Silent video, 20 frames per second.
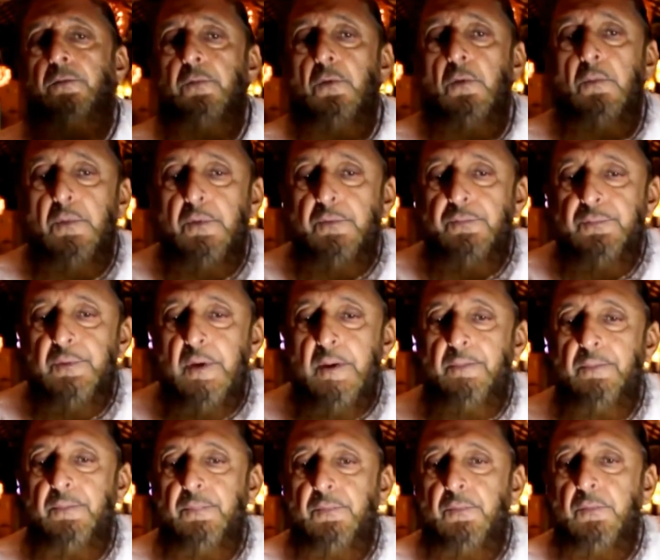So
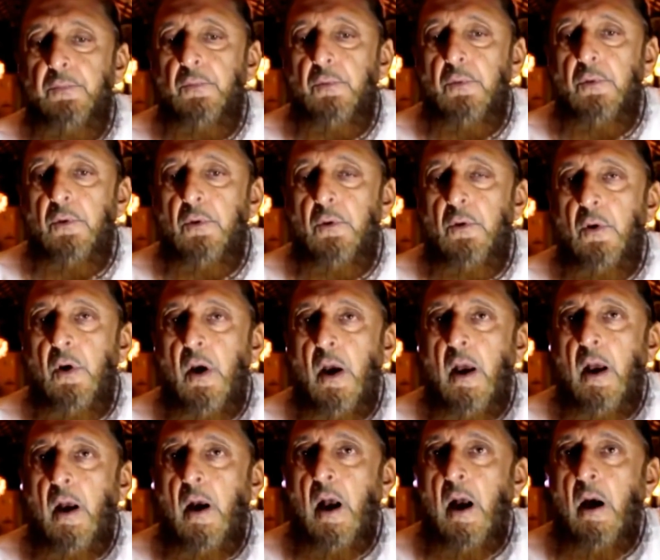Muslims
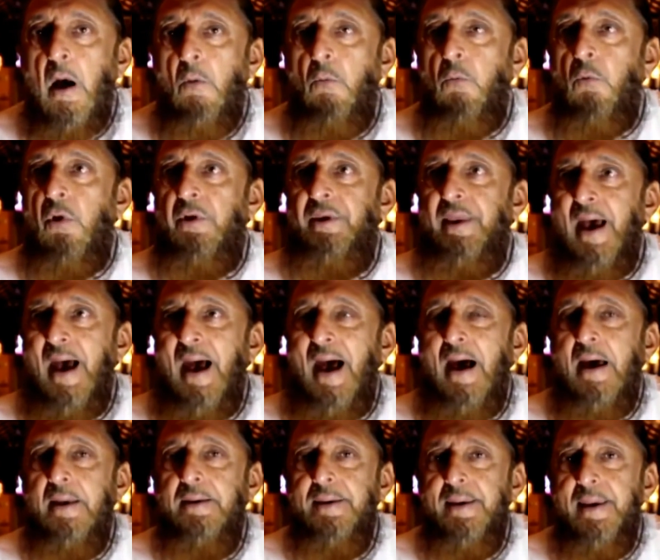would
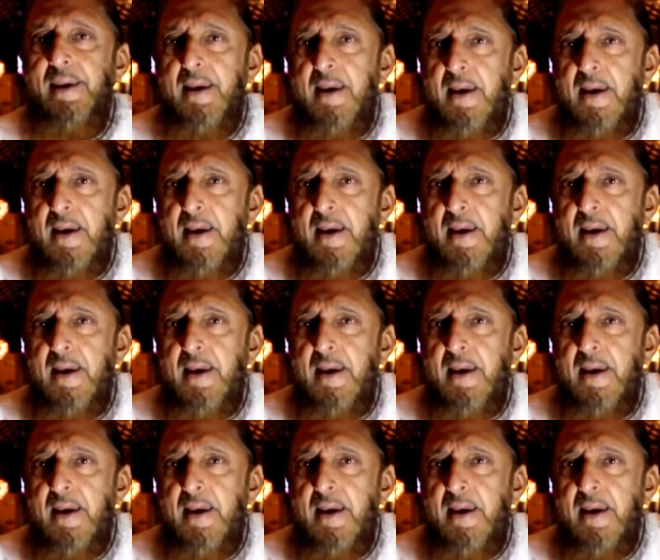at